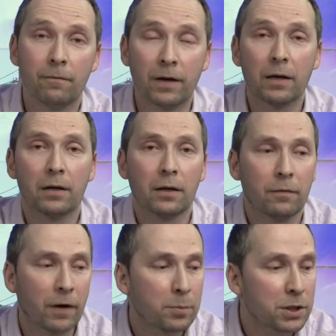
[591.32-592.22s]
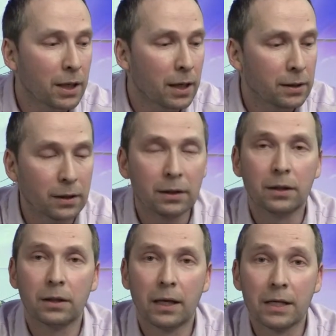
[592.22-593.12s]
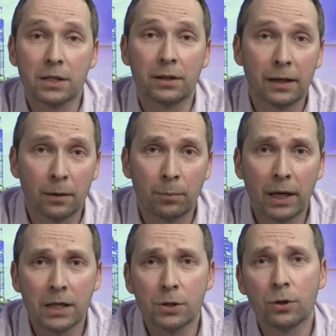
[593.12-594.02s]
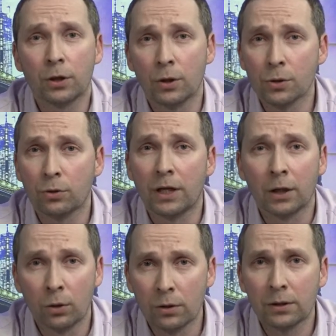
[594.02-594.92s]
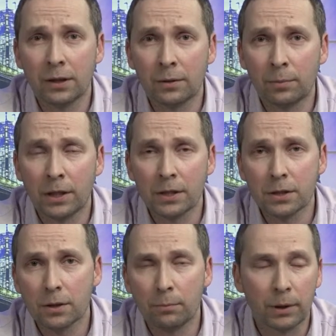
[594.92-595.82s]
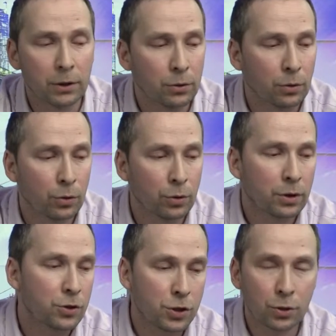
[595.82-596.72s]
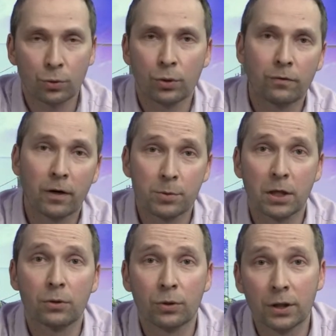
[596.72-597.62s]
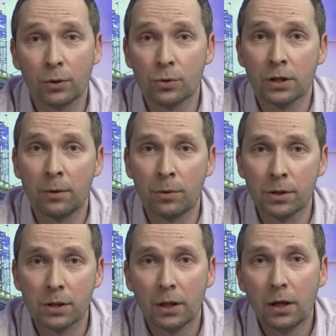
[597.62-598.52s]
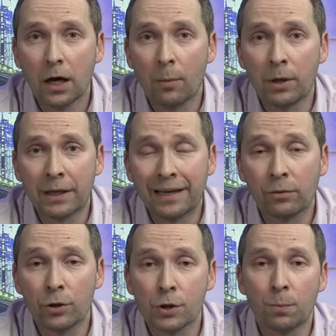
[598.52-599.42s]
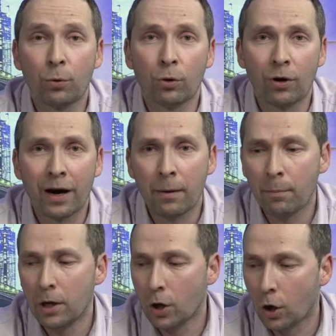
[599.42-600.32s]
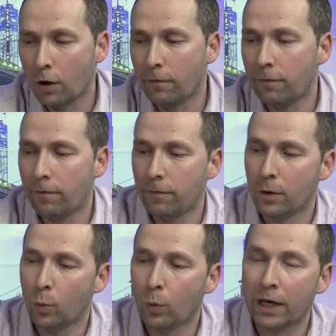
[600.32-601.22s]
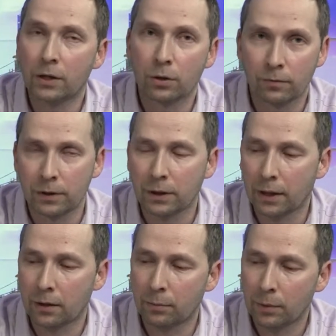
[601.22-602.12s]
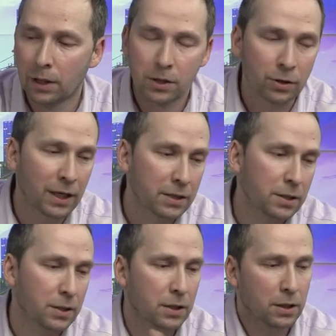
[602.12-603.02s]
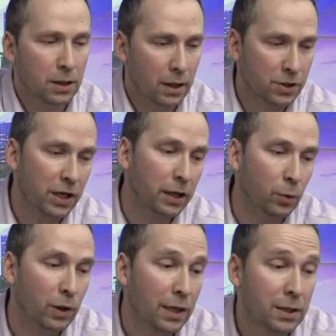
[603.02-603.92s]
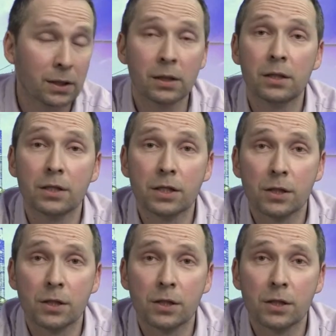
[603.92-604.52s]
website has a database. You can also download that database, or you can just go to the website to get those numbers, how many calories per gram of weight of the item. So that's exactly what I did in this